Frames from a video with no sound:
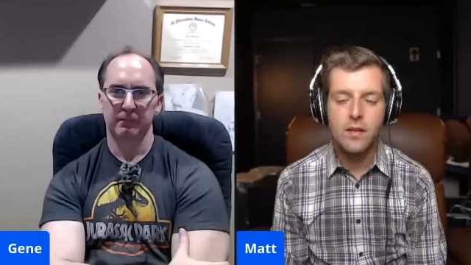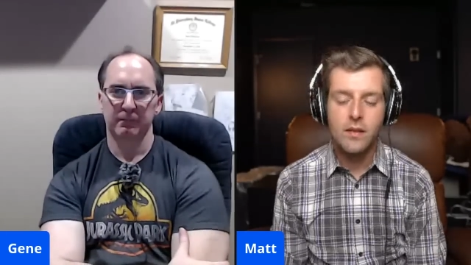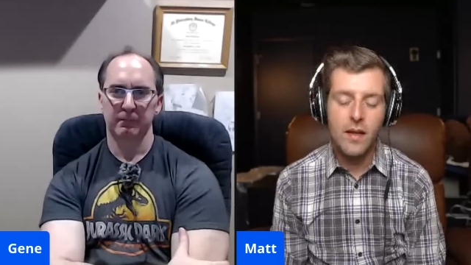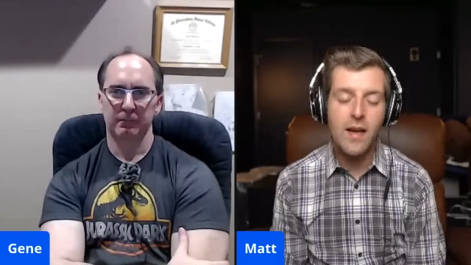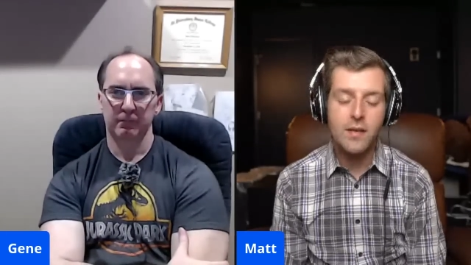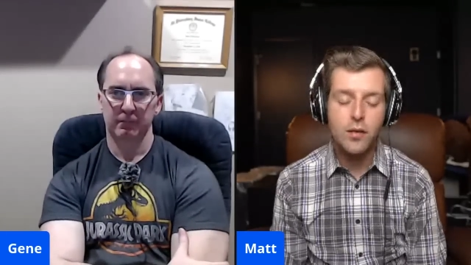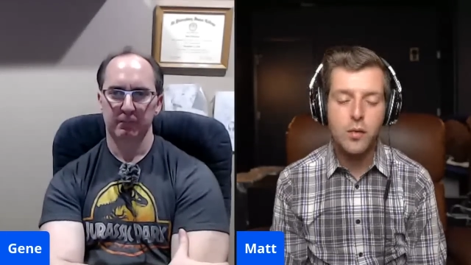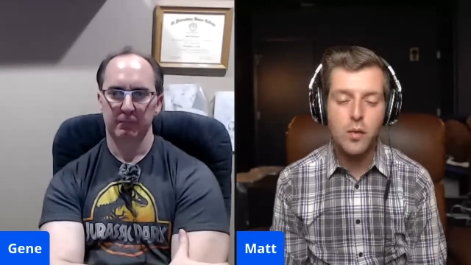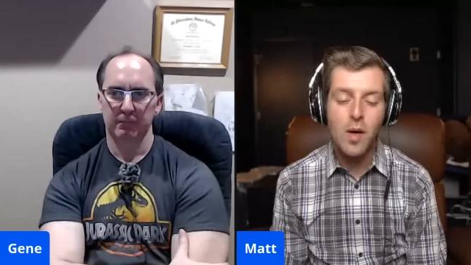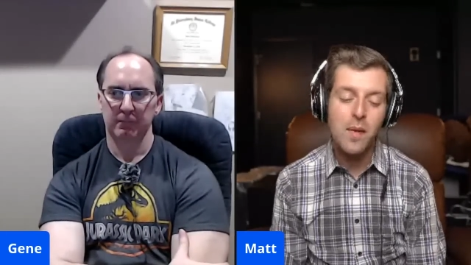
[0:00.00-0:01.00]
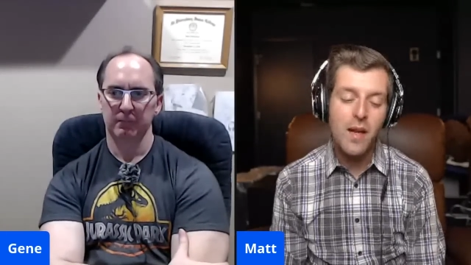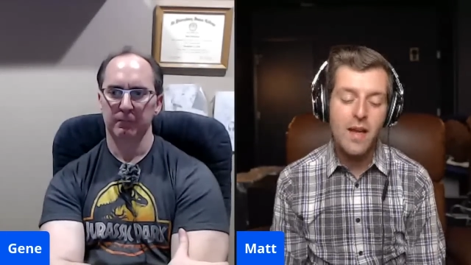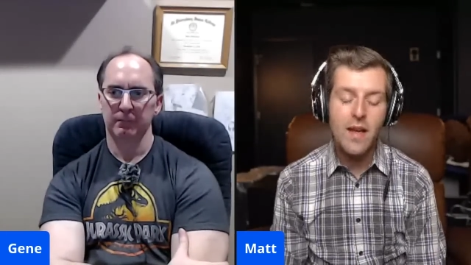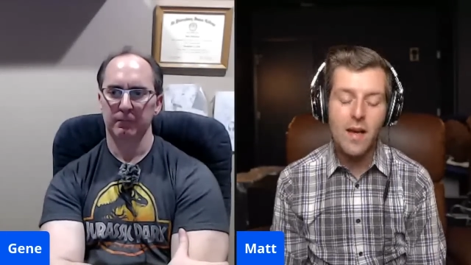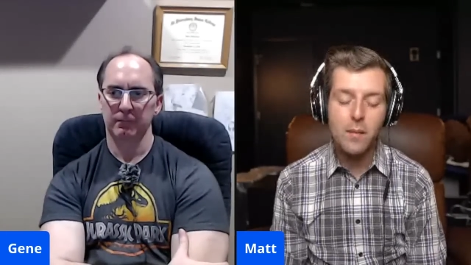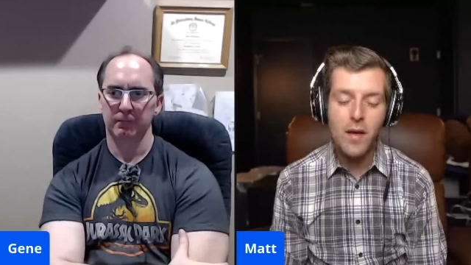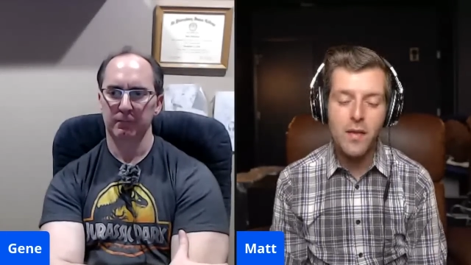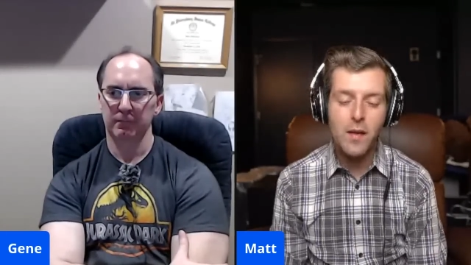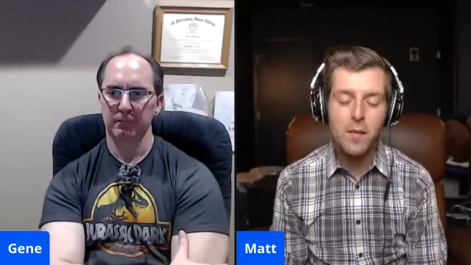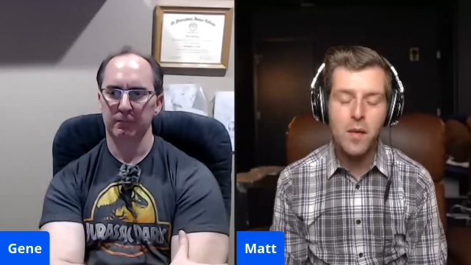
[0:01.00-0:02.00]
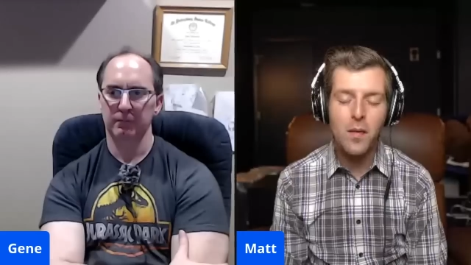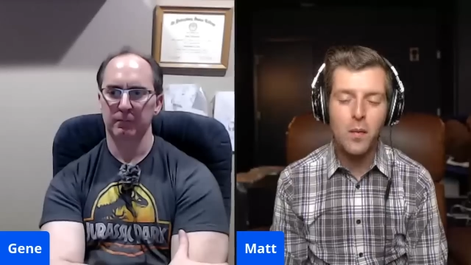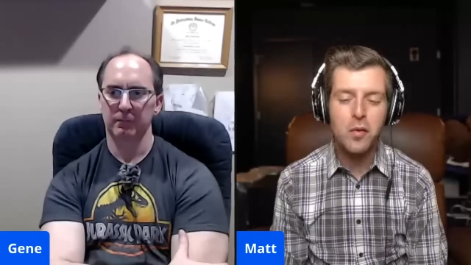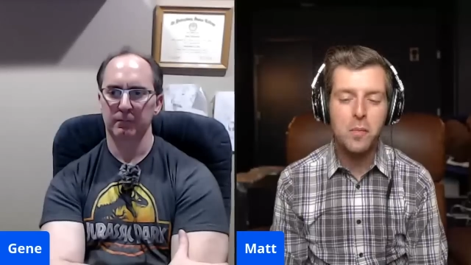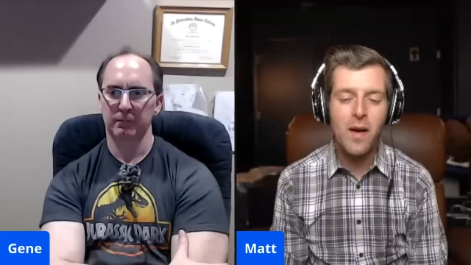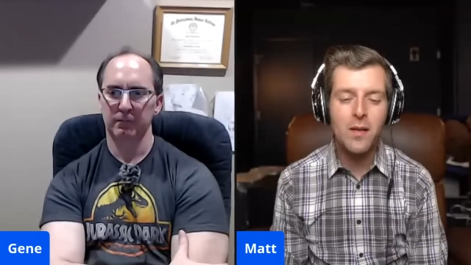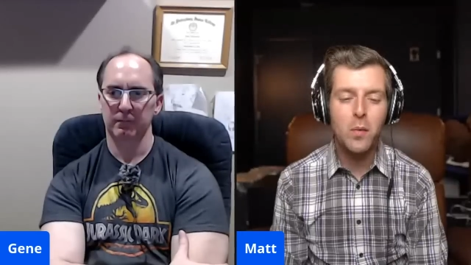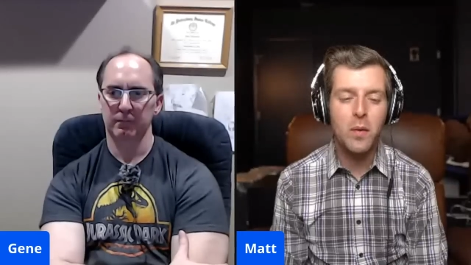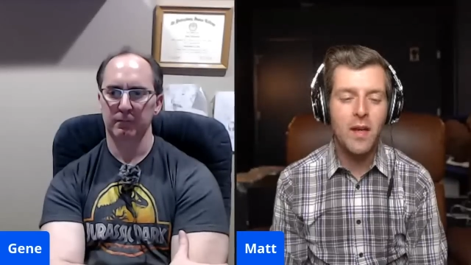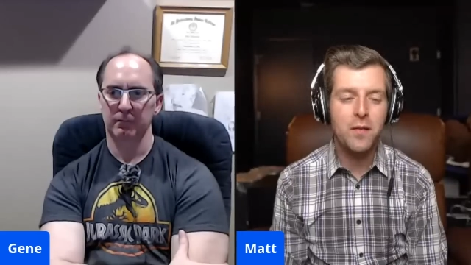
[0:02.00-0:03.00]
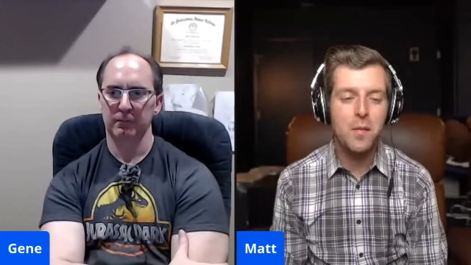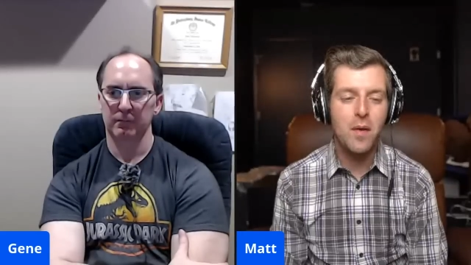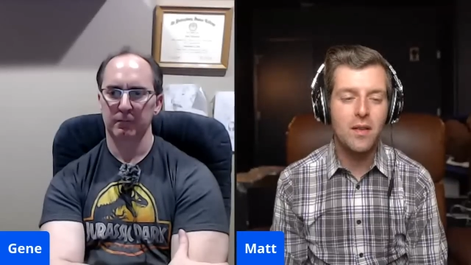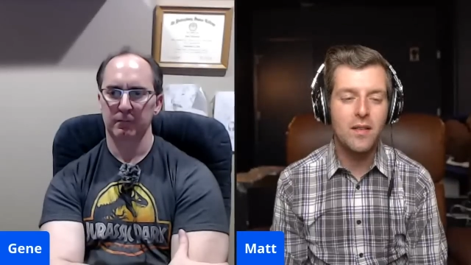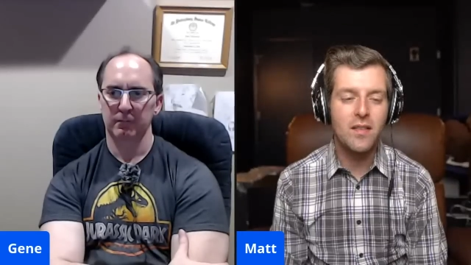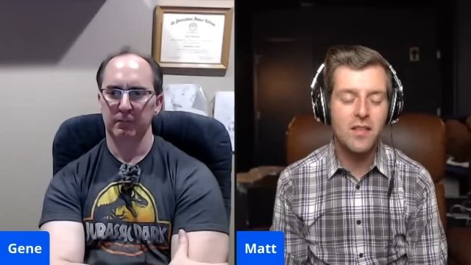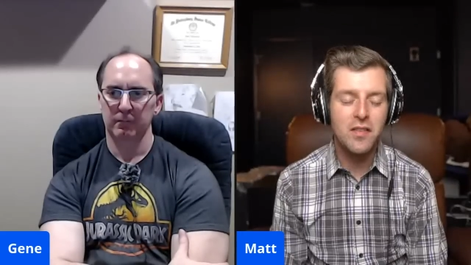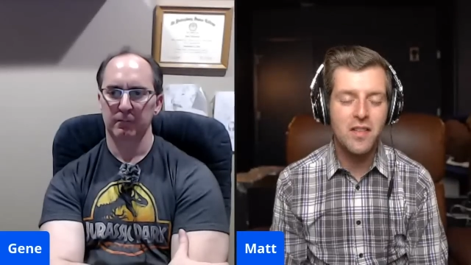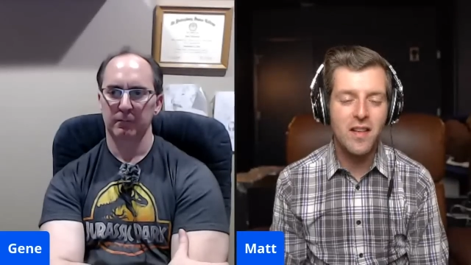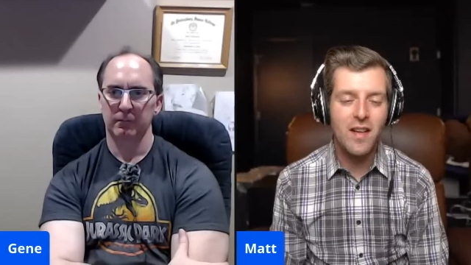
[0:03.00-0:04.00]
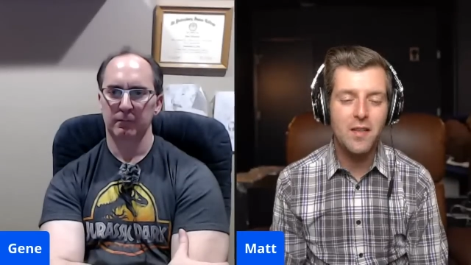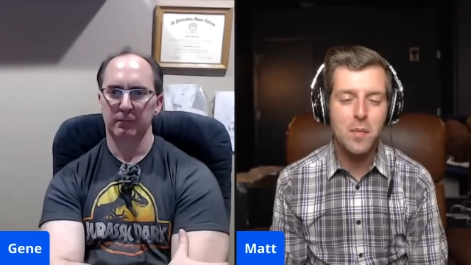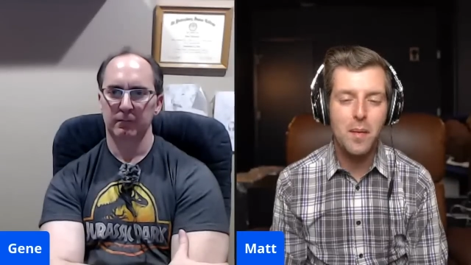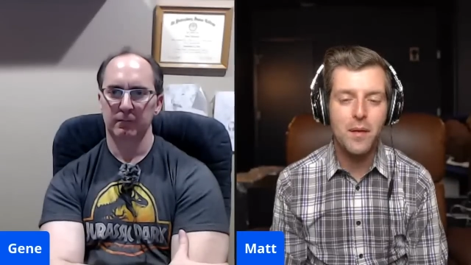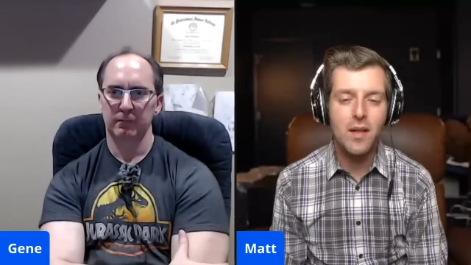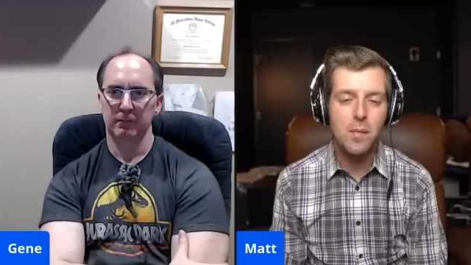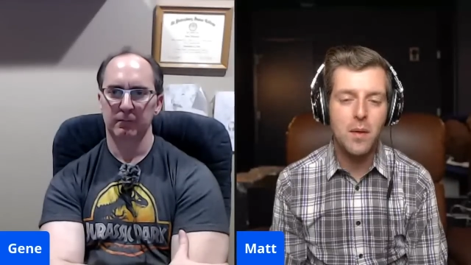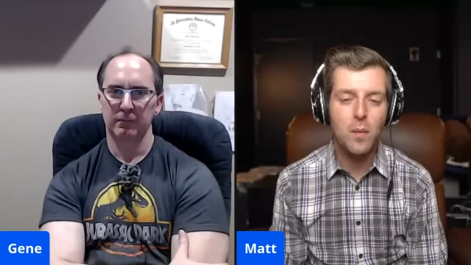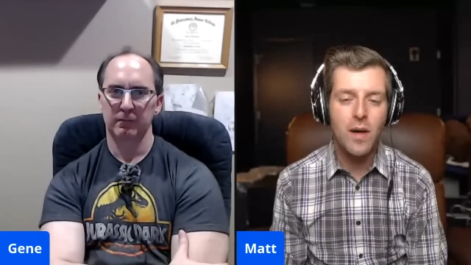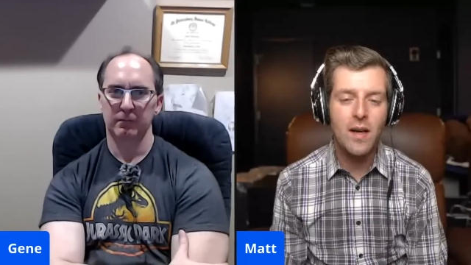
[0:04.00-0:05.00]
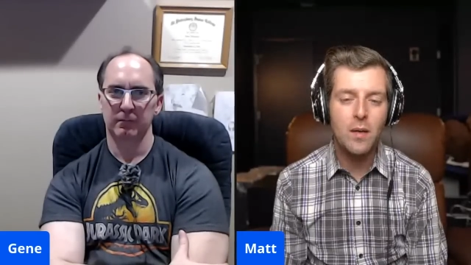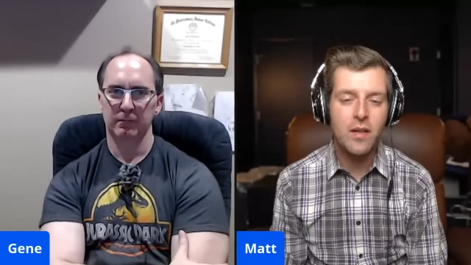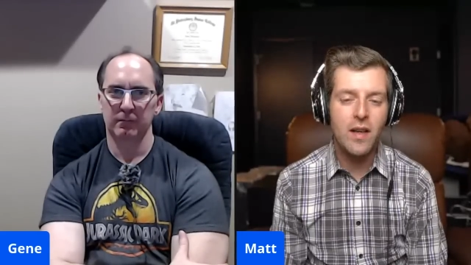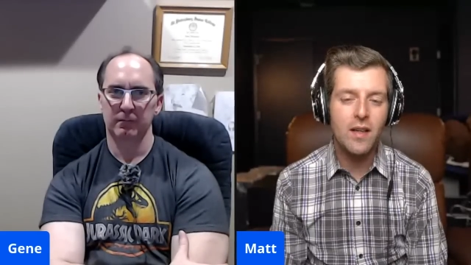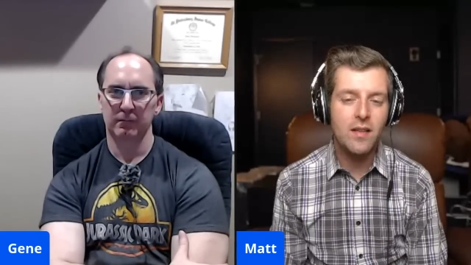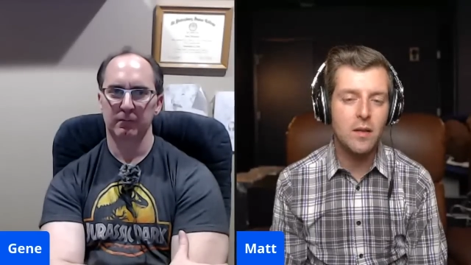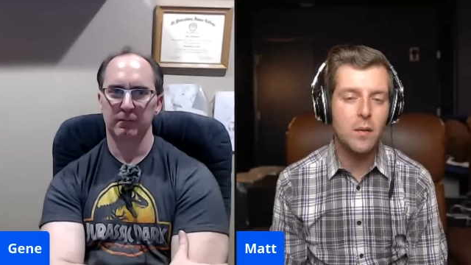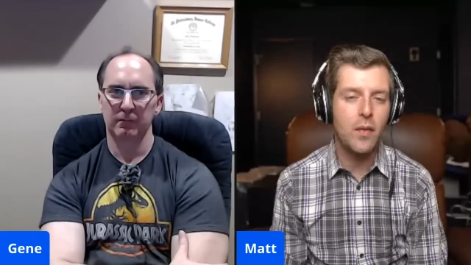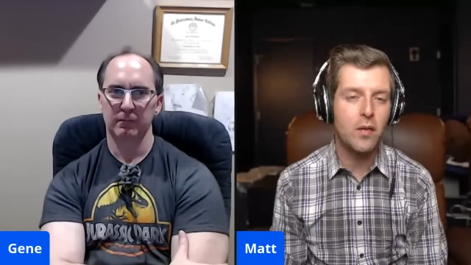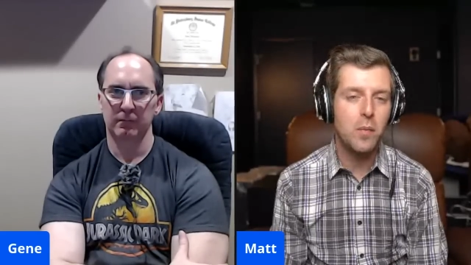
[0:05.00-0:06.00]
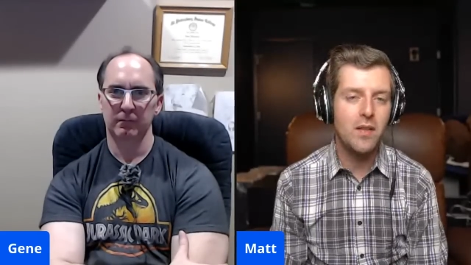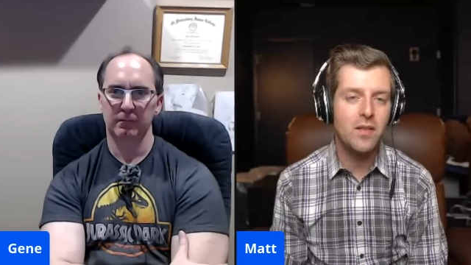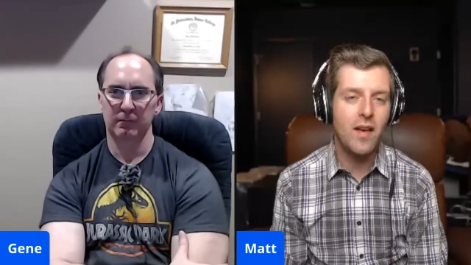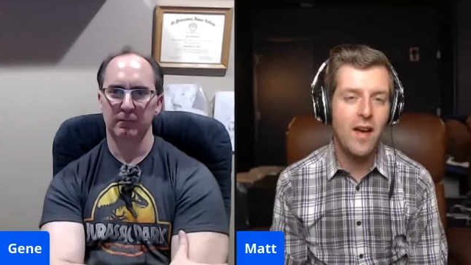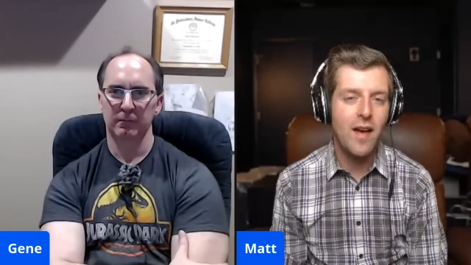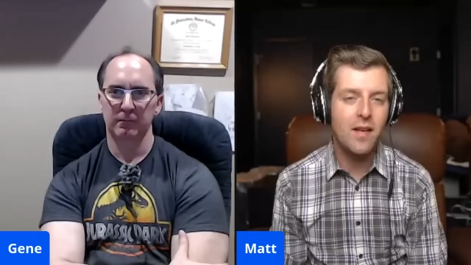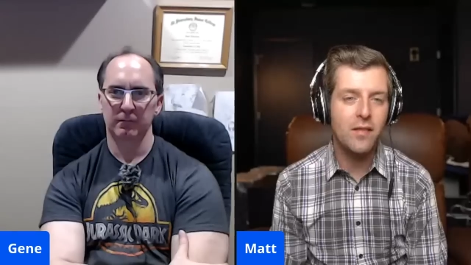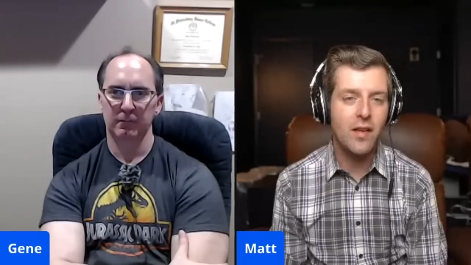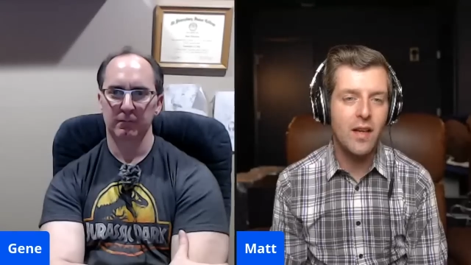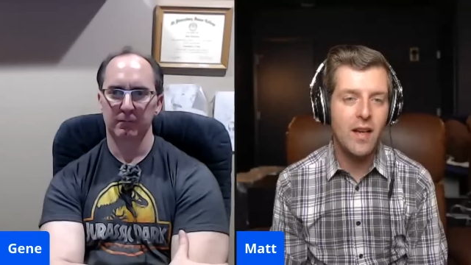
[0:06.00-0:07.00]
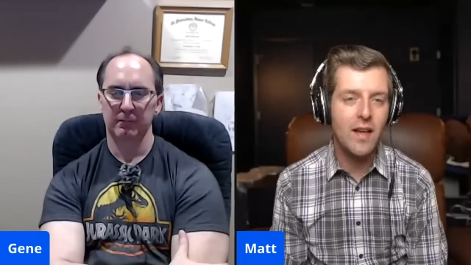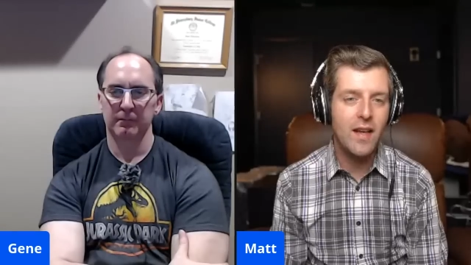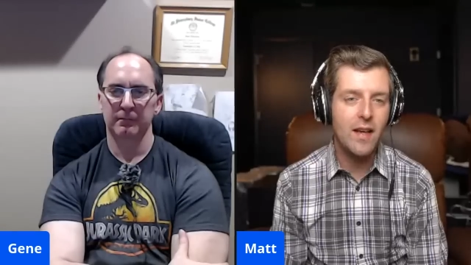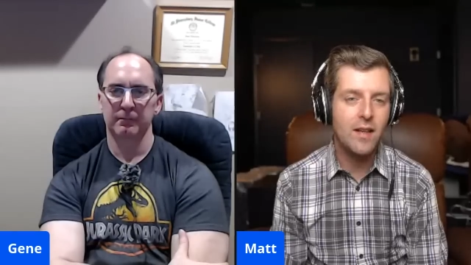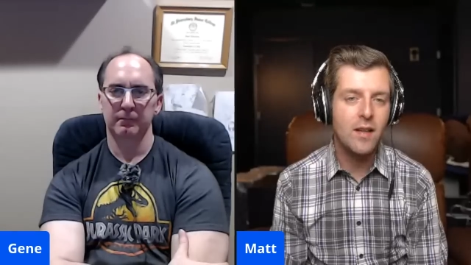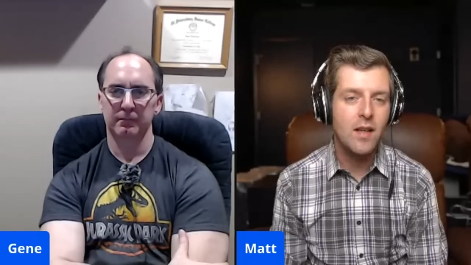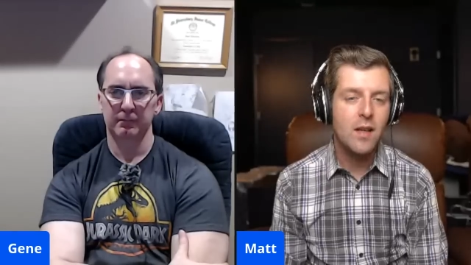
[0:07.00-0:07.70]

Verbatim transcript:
Speaker 1: Yeah, it's true. I mean, I, I, I, think that the response we'll get from our listeners today is probably going to be, well, you got to deal with the space you have. And I get it.